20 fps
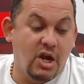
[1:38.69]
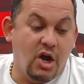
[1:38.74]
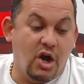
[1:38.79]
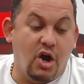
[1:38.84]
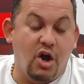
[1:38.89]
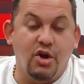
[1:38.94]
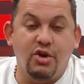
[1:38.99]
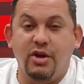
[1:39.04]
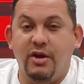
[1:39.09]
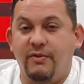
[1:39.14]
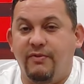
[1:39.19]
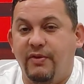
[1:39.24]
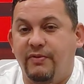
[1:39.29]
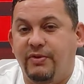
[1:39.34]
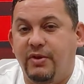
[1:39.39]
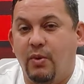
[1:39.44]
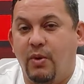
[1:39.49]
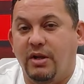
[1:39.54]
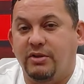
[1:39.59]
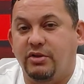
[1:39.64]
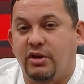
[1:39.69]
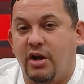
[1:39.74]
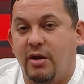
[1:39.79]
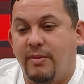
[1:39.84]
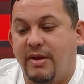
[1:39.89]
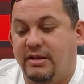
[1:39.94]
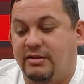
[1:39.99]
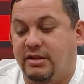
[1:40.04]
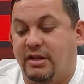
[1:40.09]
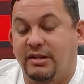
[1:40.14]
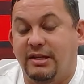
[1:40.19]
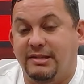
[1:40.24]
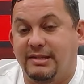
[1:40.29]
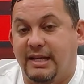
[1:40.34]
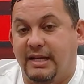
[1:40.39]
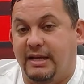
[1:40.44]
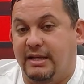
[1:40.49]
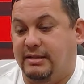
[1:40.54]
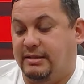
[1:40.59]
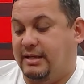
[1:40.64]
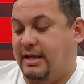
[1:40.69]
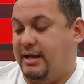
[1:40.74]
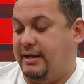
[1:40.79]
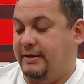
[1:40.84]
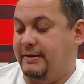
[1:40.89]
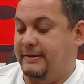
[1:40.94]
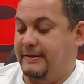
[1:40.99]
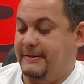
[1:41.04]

150 watts RMS on the second side.